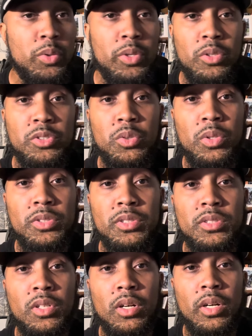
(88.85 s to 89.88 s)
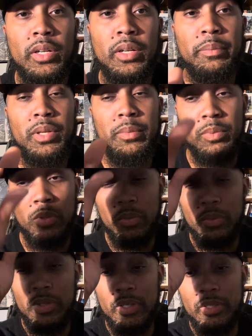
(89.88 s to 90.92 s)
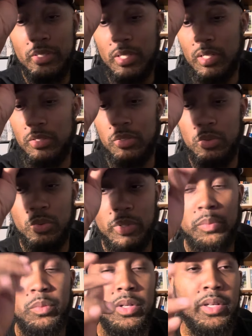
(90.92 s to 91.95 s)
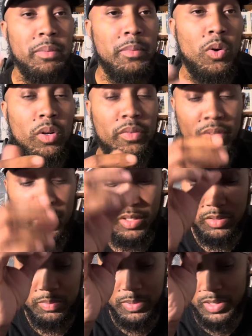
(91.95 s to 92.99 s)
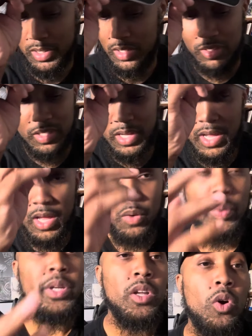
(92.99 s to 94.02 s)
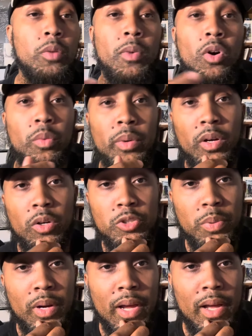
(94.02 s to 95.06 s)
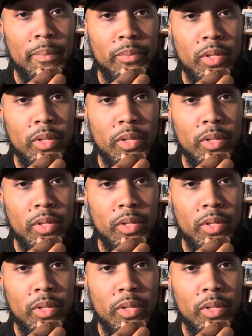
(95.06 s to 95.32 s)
your sources are and the people and what they're telling you and what their motive is because we know the motive with Coach Prime.